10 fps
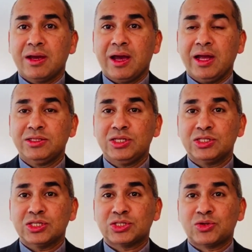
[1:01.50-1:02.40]
And
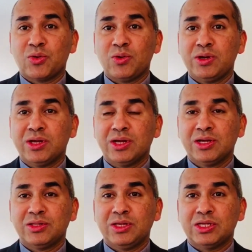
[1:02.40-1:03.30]
Jesus told
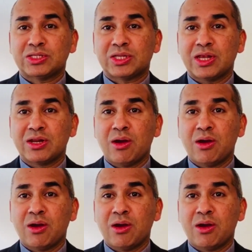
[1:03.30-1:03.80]
these 10